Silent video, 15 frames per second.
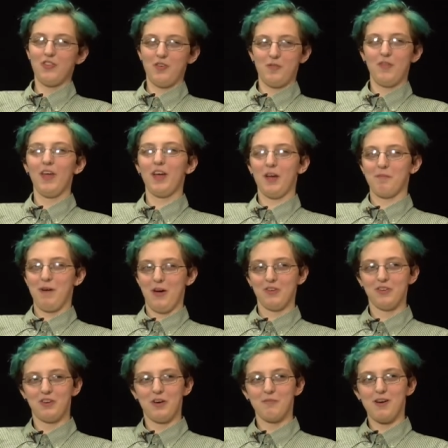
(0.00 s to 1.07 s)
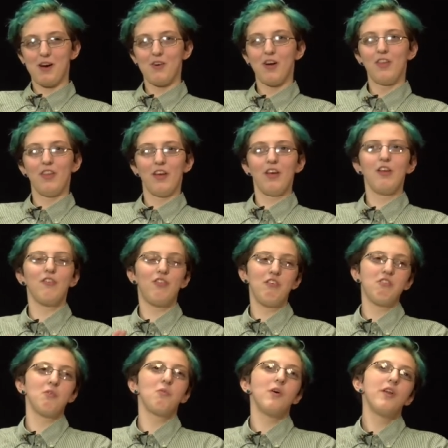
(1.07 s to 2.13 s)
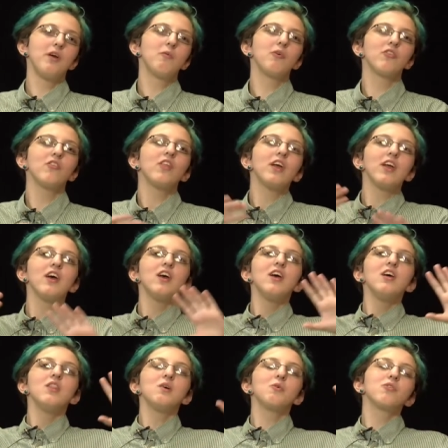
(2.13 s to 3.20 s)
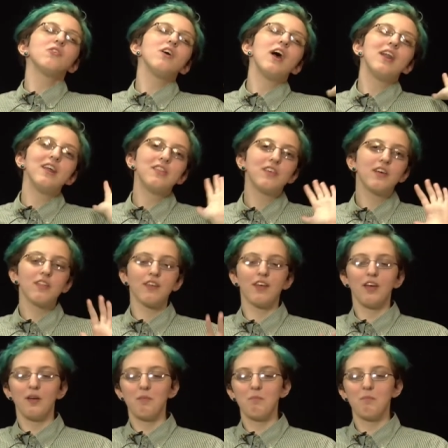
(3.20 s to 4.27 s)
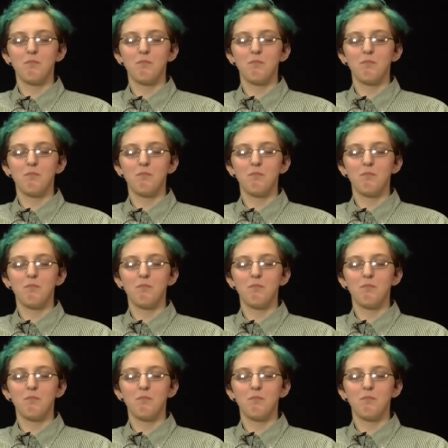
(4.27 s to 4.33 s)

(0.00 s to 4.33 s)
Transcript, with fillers: uh, like about to come out, and like in season one, it wasn't like there wasn't anything like